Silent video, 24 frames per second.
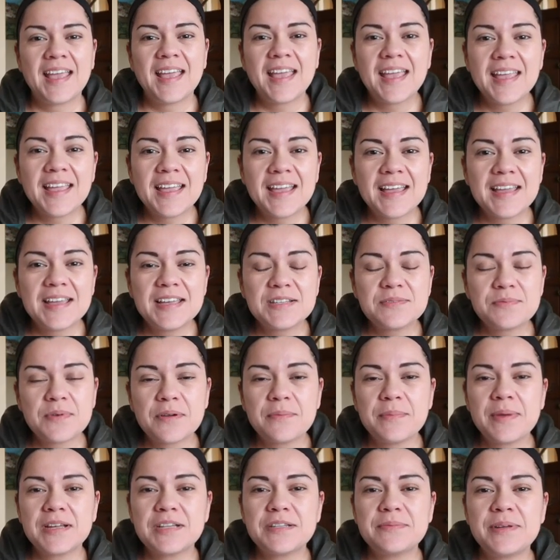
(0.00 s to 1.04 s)
Hey, guys.
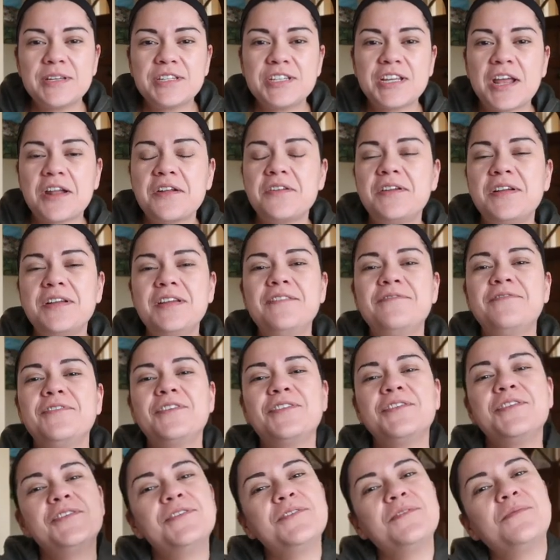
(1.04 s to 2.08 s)
Welcome back to my channel. And if
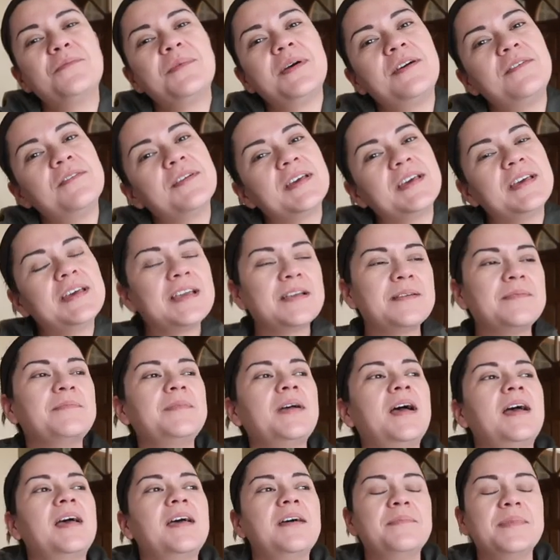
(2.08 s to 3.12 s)
you're new, welcome.
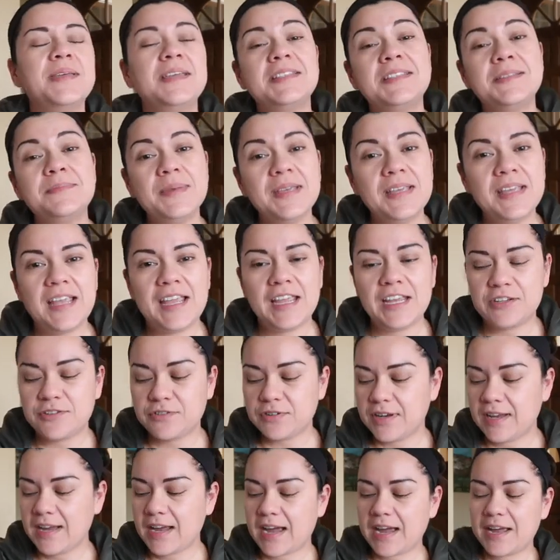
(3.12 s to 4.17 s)
It's me,
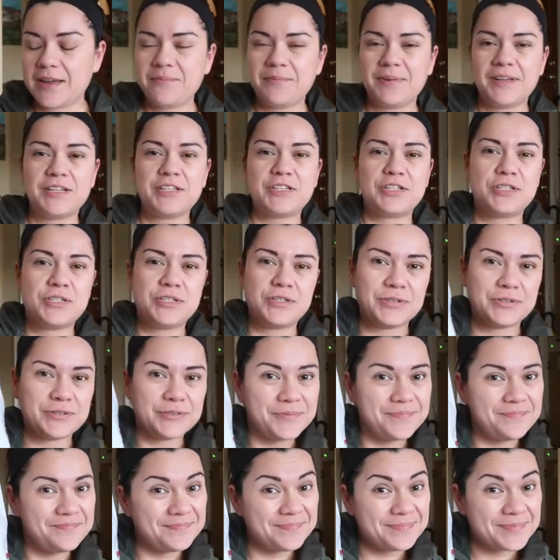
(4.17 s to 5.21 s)
Adri. I went
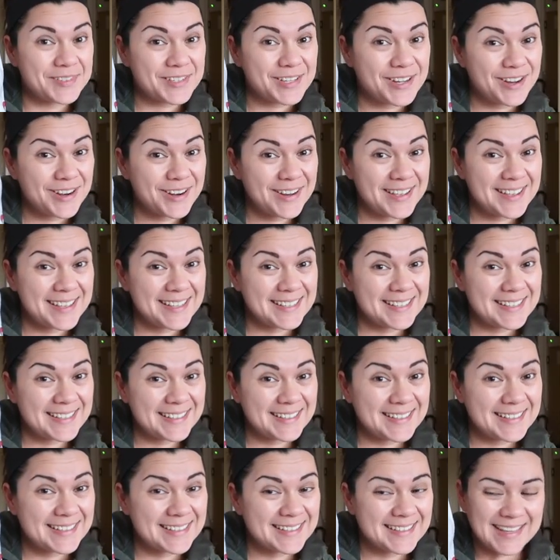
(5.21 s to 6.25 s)
to Target
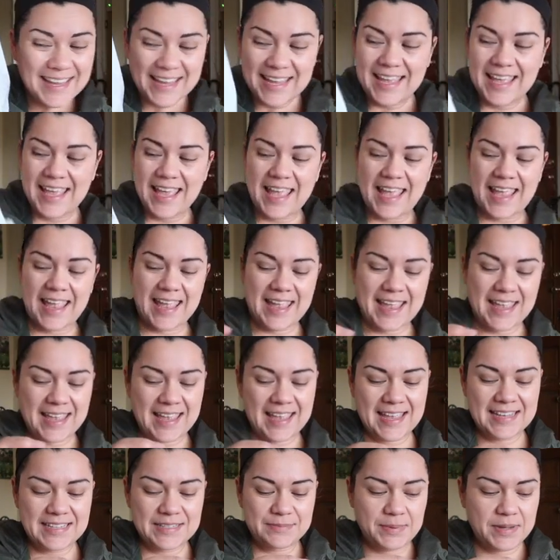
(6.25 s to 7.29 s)

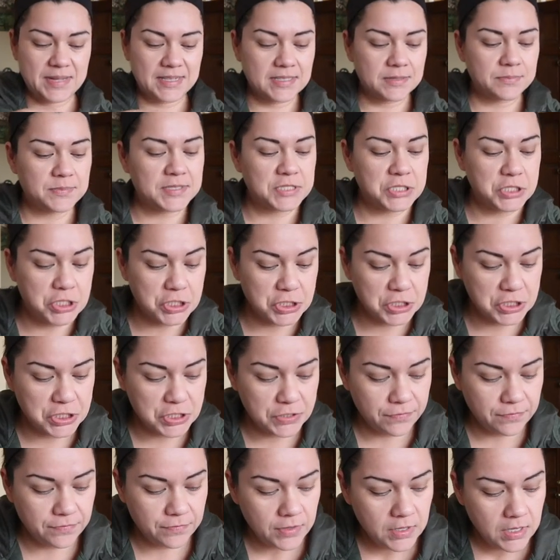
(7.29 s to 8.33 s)
and bought some
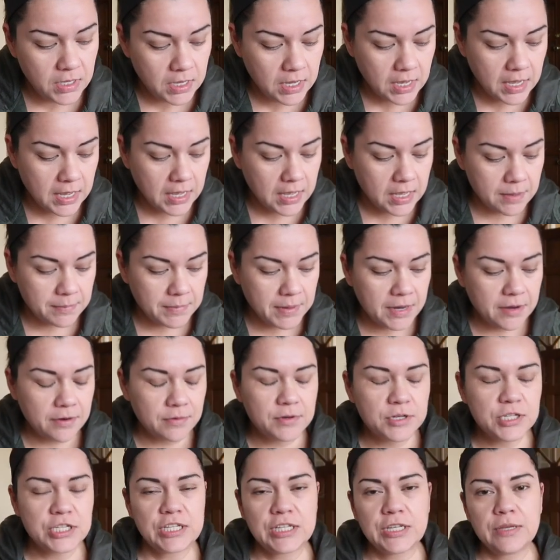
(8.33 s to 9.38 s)
stuff. I
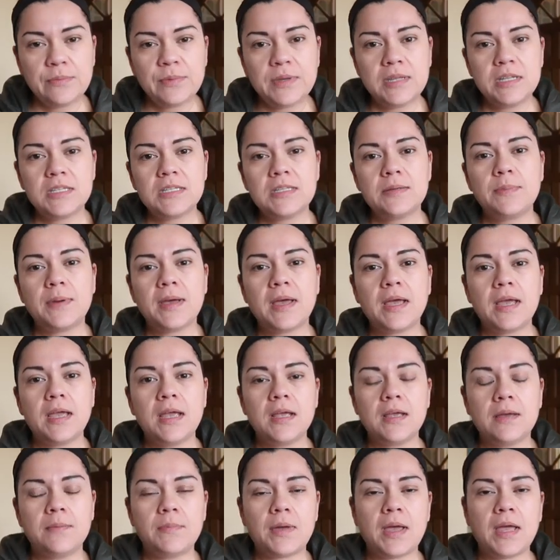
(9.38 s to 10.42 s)
originally went to
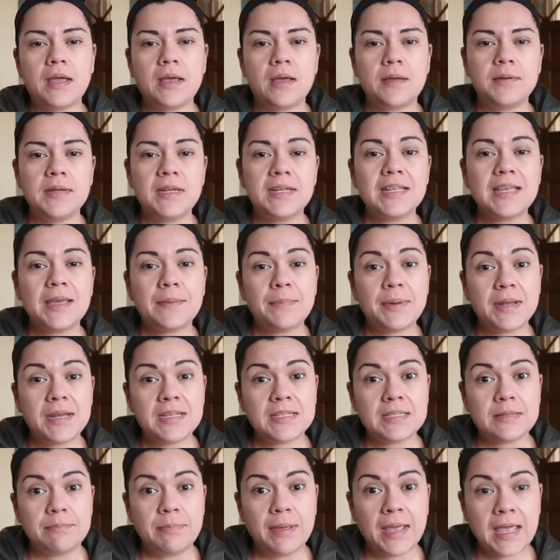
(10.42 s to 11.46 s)
buy, I need to get Buddy
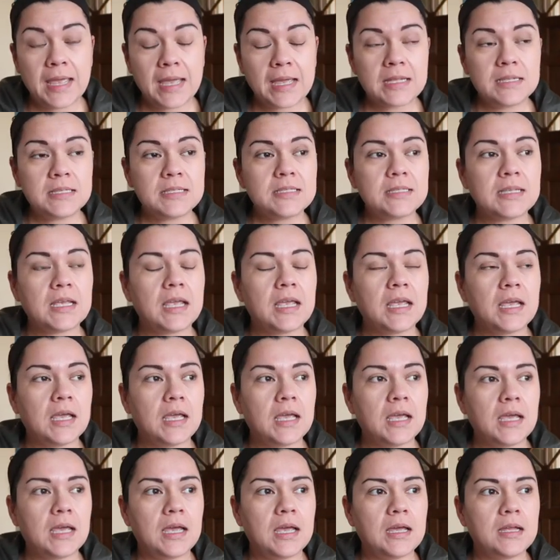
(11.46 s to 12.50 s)
some pants
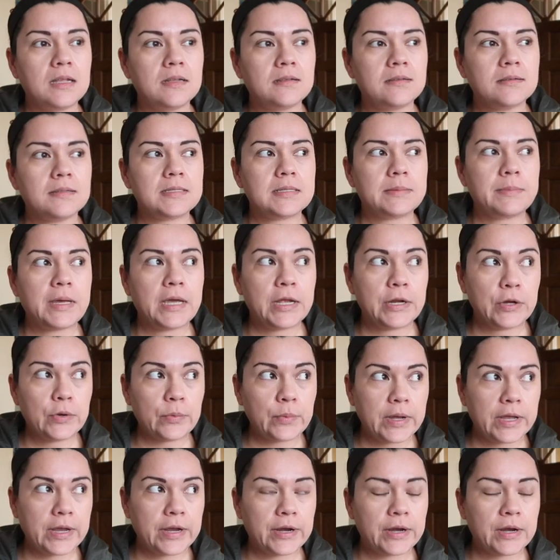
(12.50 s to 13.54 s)
and some
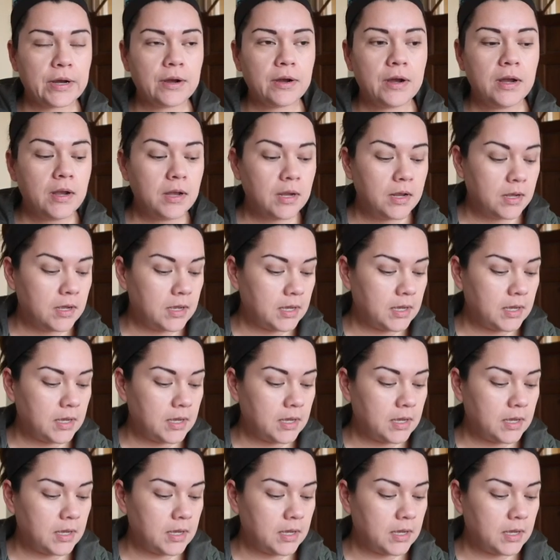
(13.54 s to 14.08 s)
underwear